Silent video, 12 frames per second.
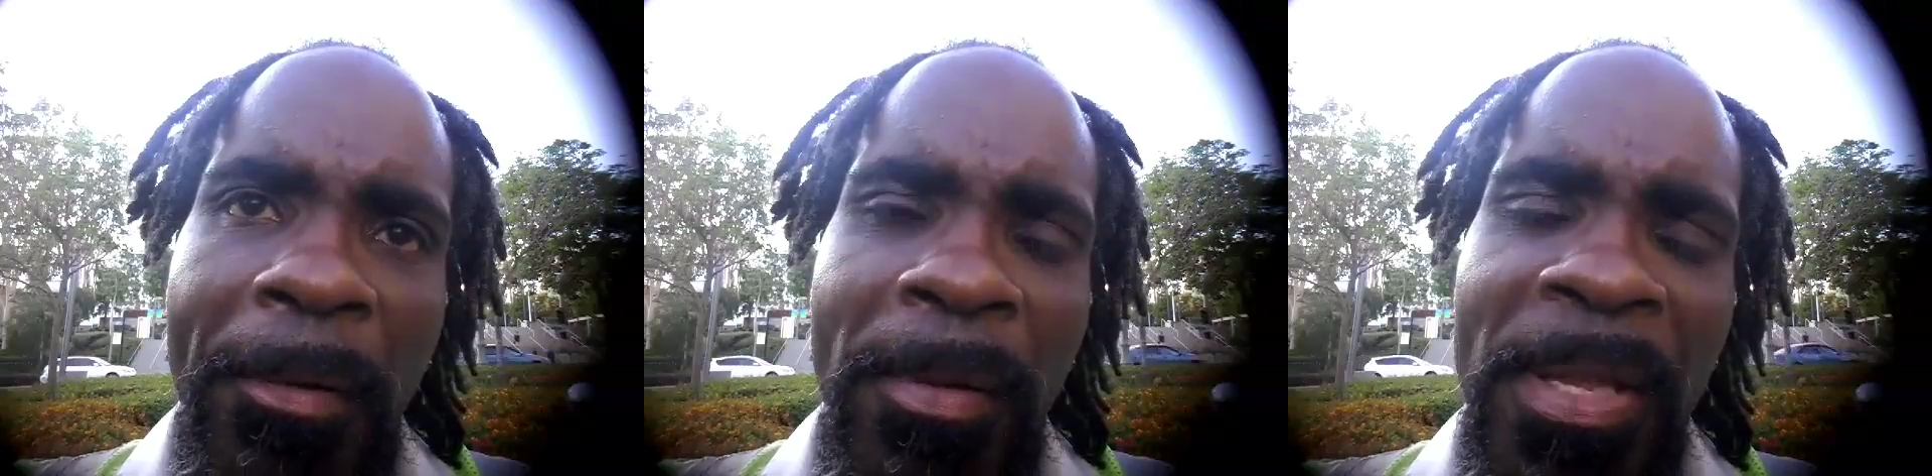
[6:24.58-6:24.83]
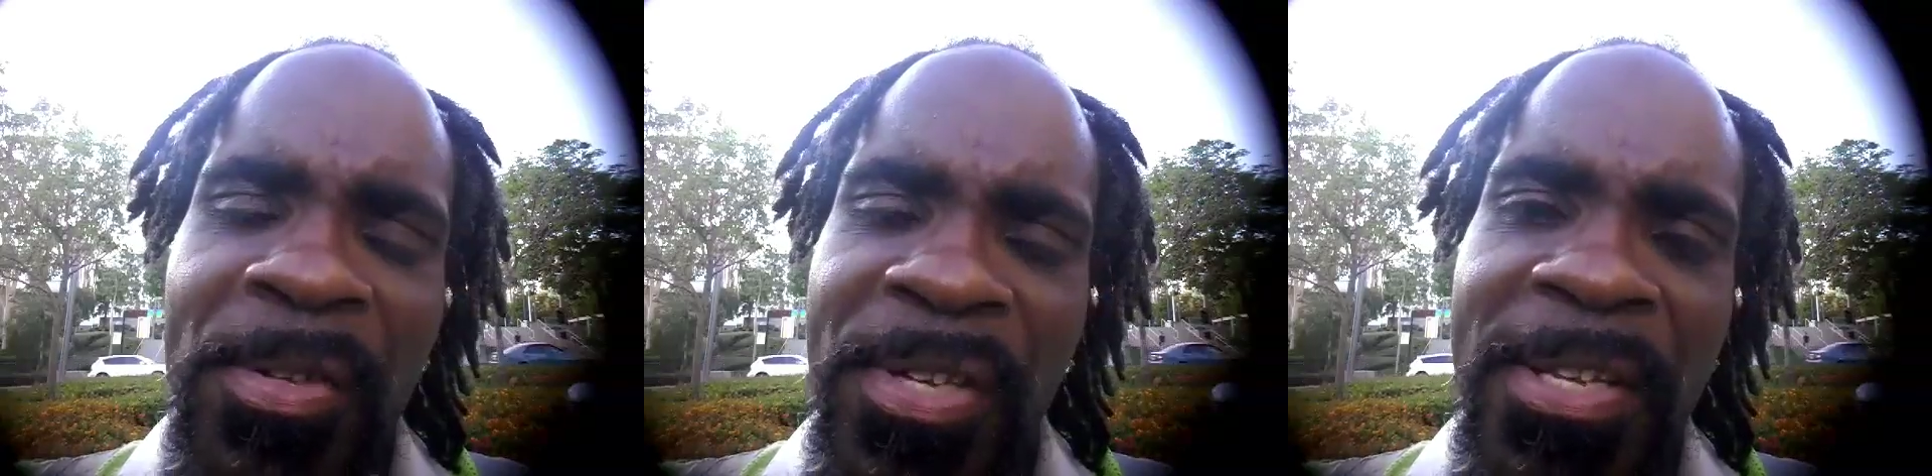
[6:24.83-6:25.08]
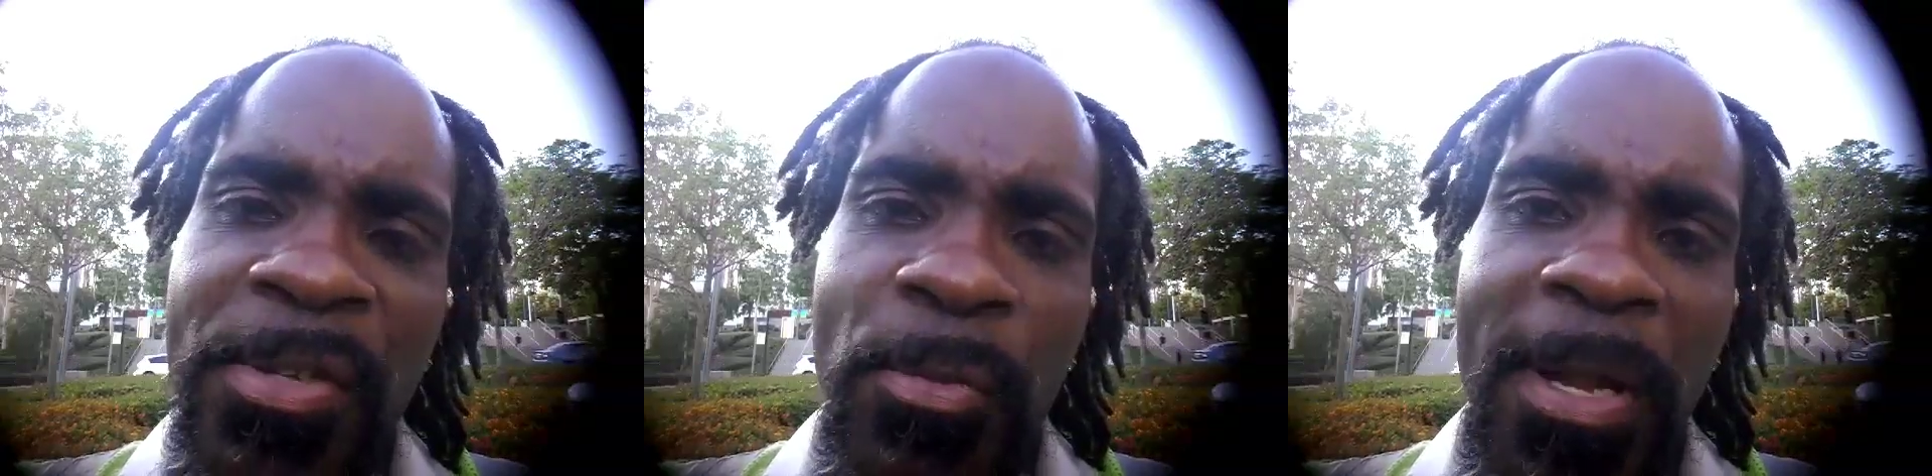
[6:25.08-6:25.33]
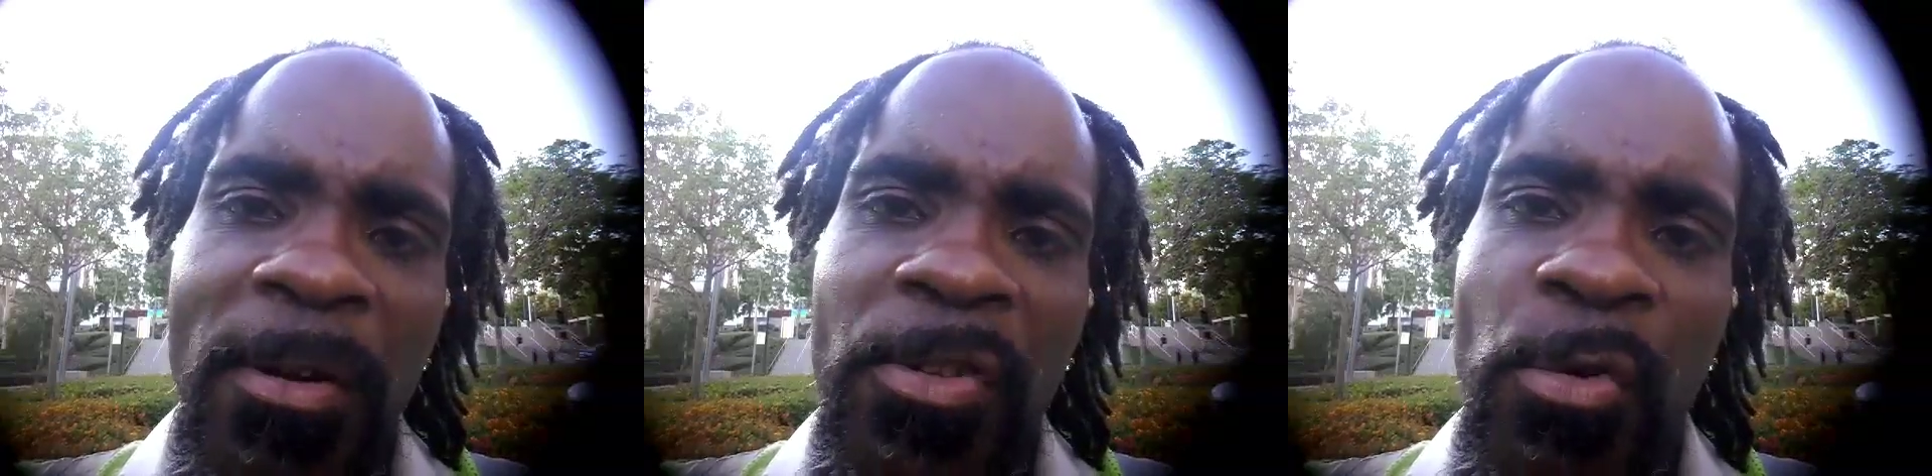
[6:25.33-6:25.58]
he sits
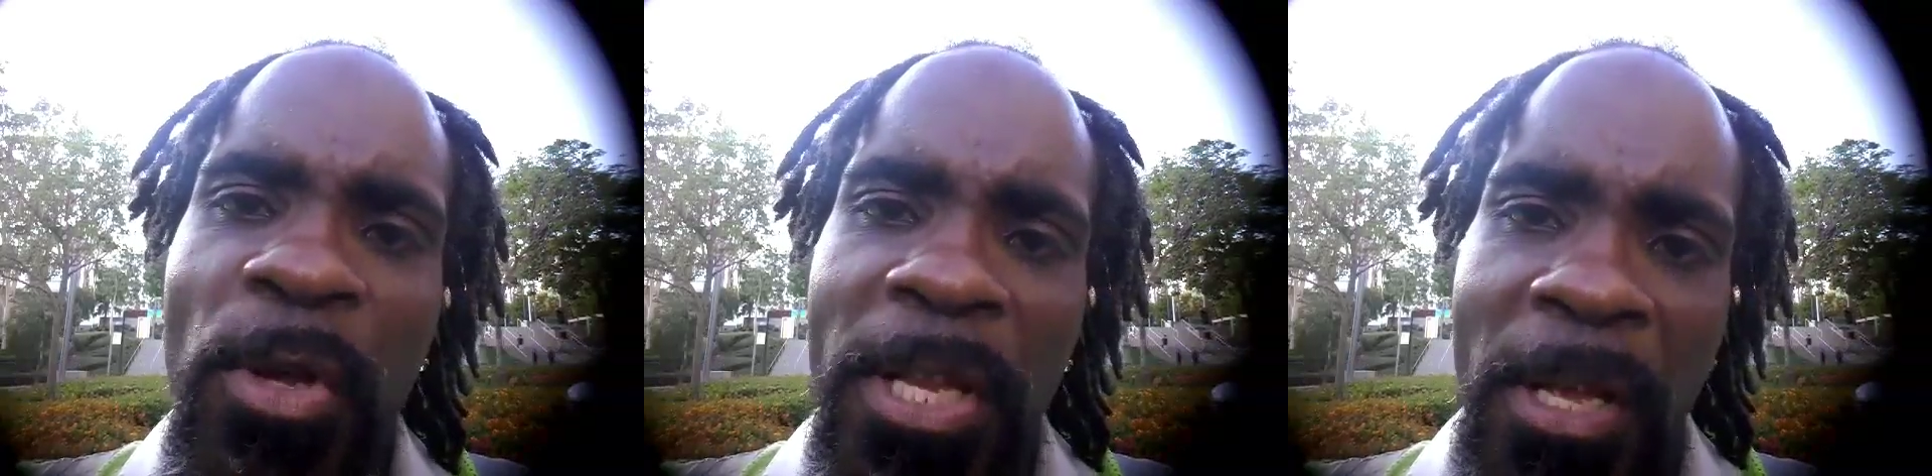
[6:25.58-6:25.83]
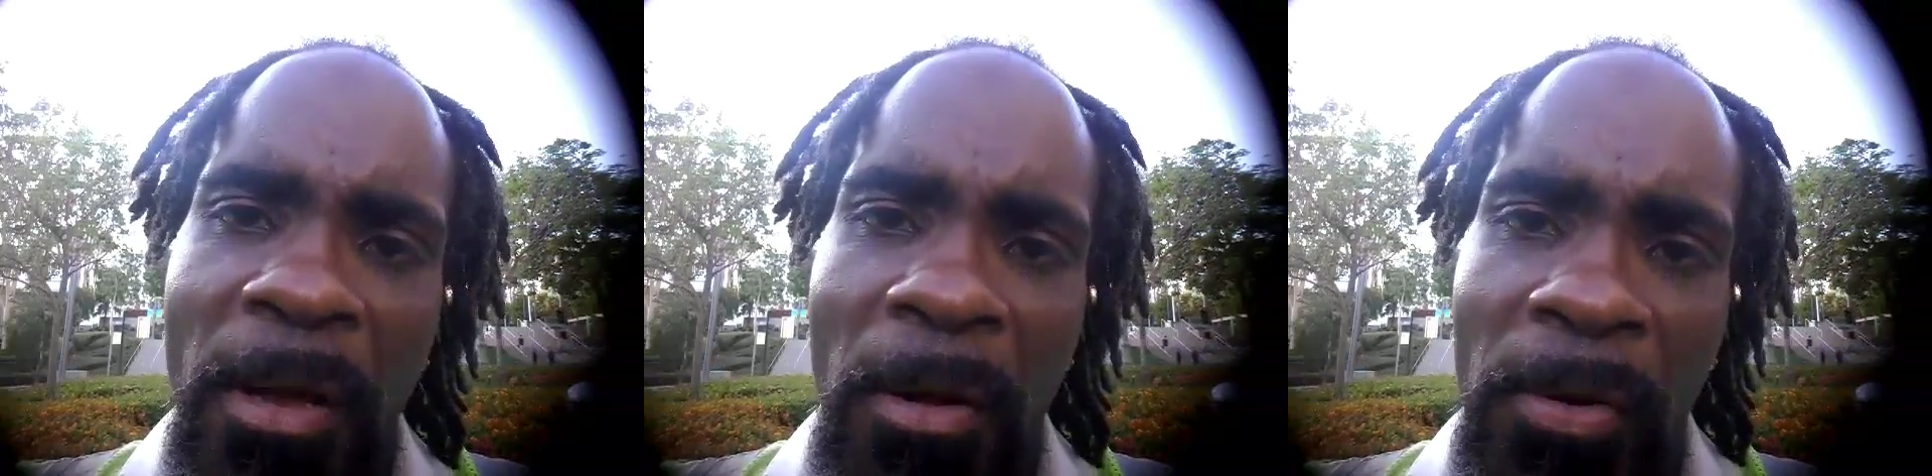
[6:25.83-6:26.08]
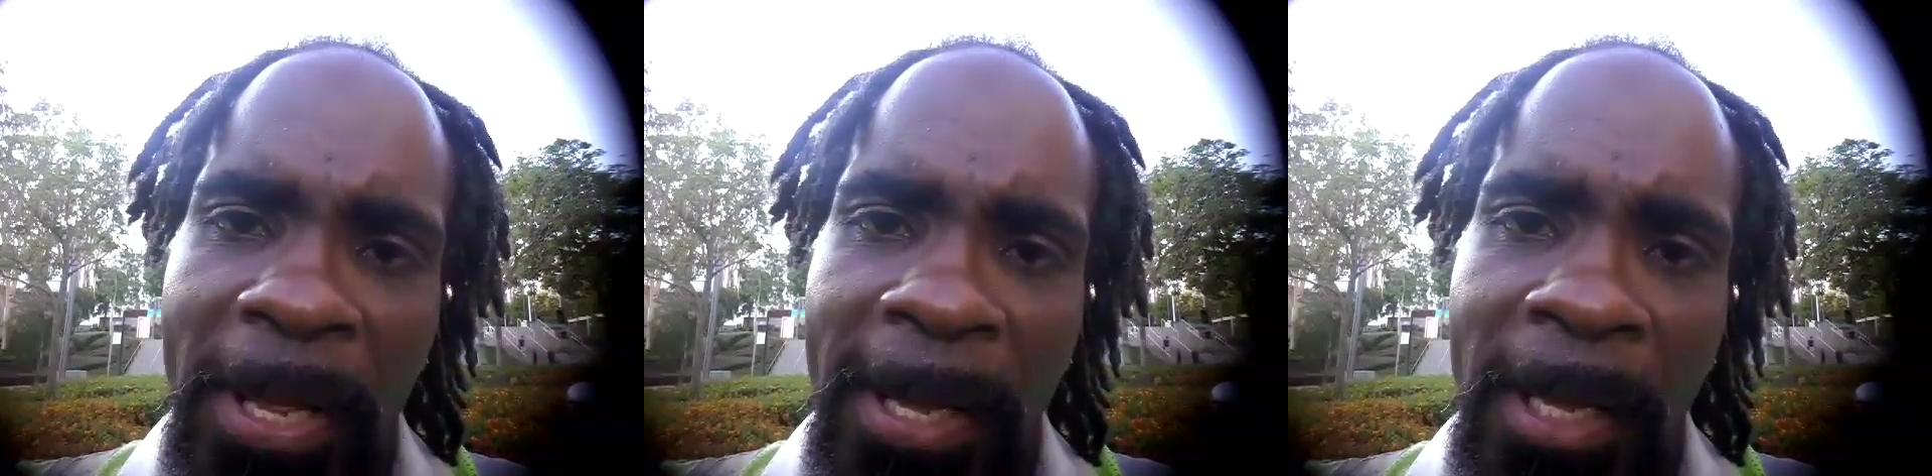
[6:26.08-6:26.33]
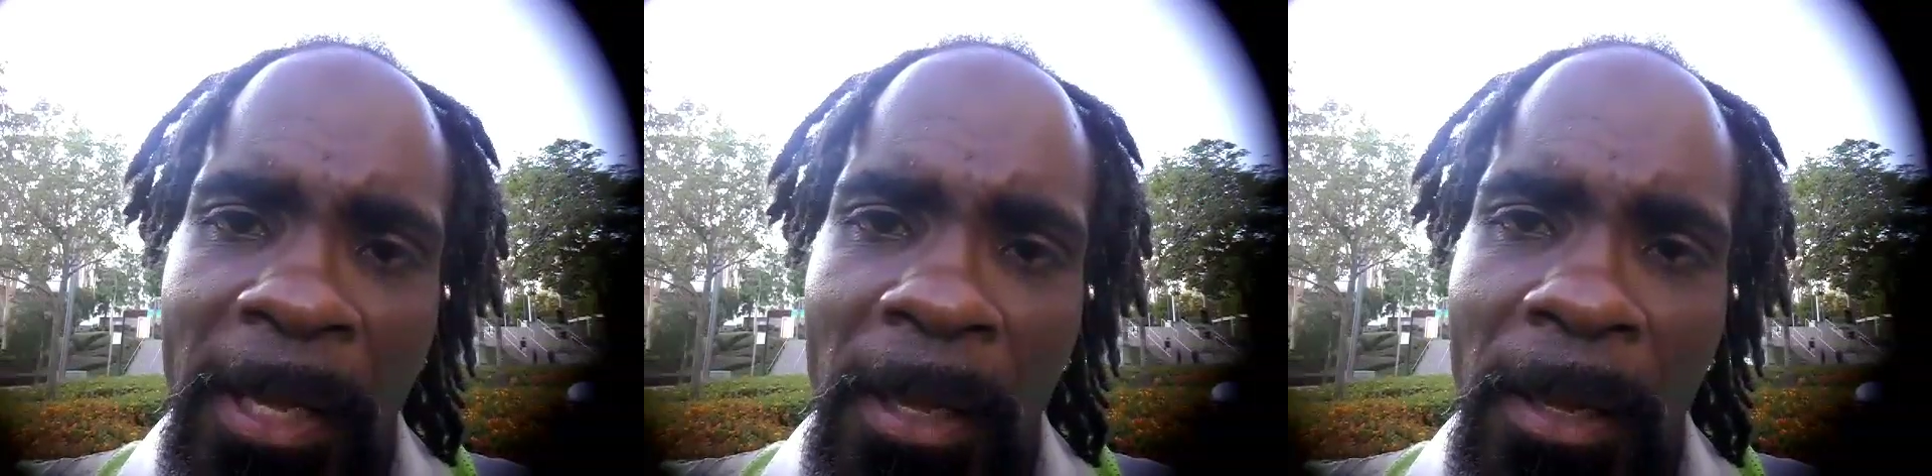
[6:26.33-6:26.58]
around tweeting all
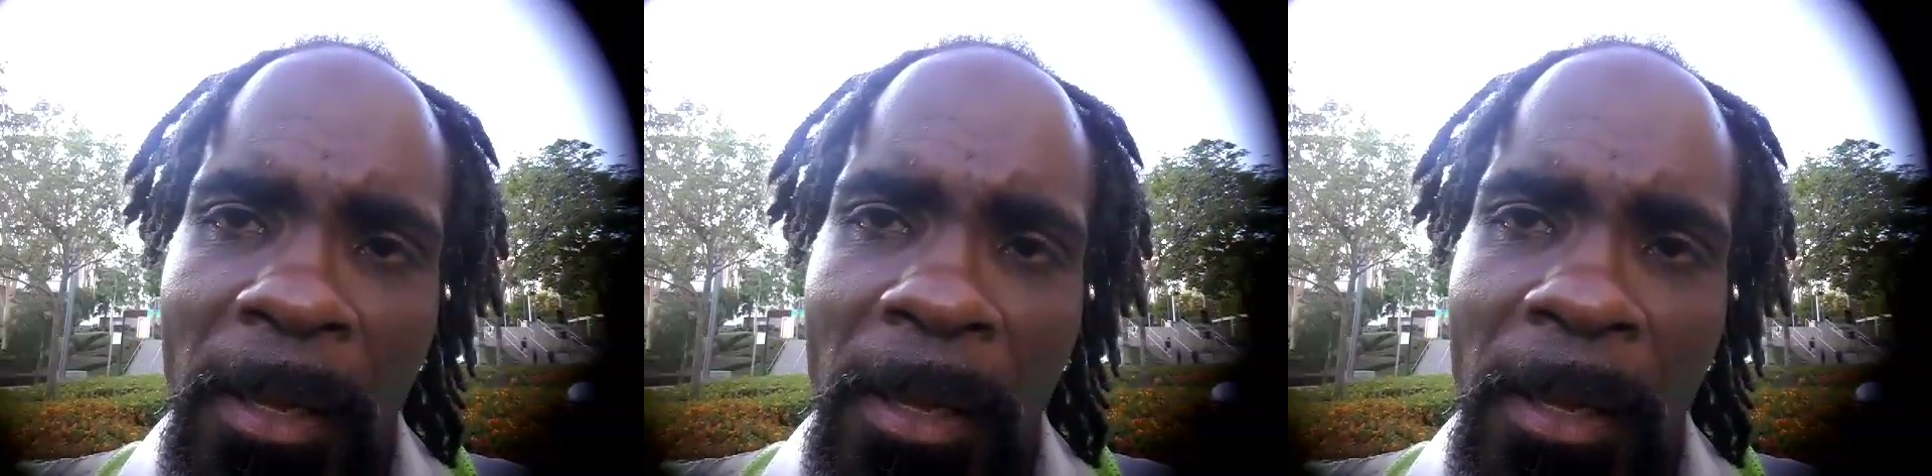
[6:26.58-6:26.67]
day,